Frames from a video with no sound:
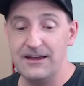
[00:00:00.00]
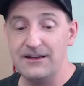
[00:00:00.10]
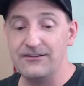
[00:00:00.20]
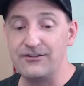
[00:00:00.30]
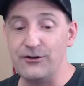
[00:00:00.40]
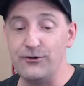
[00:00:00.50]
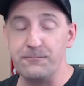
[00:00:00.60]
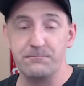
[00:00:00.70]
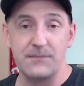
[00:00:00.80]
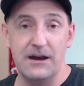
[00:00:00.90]
So
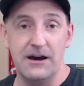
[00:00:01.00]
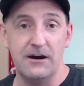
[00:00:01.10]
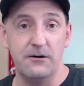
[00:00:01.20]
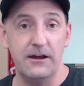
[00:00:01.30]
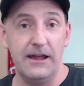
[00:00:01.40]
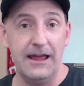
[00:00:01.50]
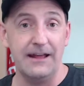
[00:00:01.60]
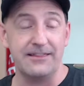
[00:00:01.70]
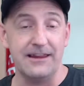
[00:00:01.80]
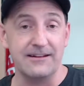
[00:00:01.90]
uh,
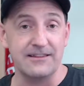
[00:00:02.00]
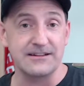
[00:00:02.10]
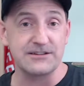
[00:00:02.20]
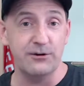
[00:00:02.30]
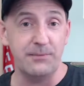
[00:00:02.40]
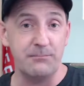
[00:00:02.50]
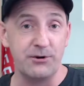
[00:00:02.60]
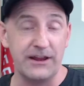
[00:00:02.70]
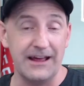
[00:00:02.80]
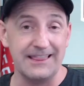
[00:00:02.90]
at the end of this, I'll be
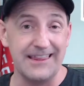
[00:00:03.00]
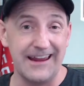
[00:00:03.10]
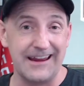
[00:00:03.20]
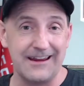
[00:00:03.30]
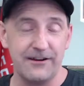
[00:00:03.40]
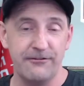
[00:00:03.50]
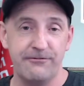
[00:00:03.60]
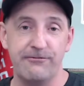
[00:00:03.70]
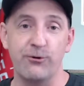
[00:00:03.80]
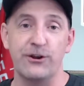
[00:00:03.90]
putting a link
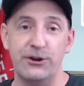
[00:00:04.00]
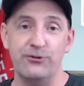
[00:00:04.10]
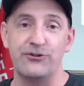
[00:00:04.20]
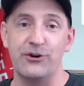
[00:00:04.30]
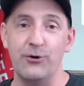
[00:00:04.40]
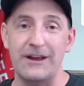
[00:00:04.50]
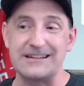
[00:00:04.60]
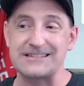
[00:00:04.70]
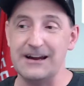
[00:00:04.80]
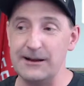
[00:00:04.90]
for you to go and
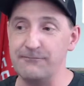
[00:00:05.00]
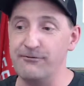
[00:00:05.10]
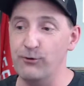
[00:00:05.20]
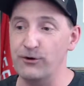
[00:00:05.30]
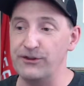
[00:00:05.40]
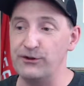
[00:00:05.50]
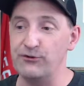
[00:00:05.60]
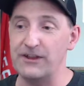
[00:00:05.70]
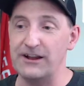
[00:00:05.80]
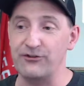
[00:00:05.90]
sign up for the
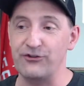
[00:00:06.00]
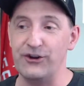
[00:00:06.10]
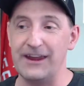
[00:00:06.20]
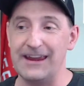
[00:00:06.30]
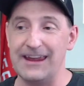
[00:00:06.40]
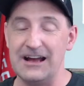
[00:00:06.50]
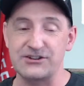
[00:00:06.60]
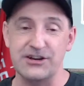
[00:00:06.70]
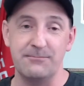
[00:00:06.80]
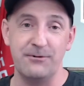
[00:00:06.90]
newsletter so you can catch
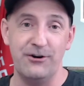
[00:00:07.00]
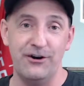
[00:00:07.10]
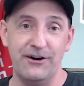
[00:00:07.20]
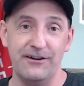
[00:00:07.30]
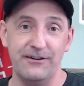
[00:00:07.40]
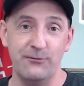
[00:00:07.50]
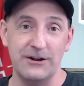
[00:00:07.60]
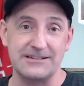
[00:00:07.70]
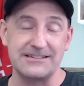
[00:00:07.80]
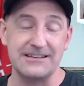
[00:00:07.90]
up on
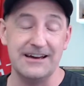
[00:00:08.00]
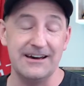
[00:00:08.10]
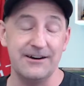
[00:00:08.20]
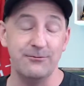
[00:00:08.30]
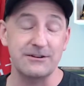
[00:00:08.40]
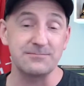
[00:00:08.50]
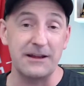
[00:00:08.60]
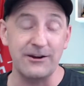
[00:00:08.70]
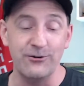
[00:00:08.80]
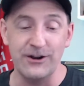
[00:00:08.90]
what's uh, what's been
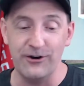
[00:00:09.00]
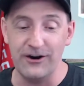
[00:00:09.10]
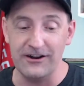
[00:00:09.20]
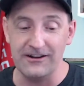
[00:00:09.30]
going on.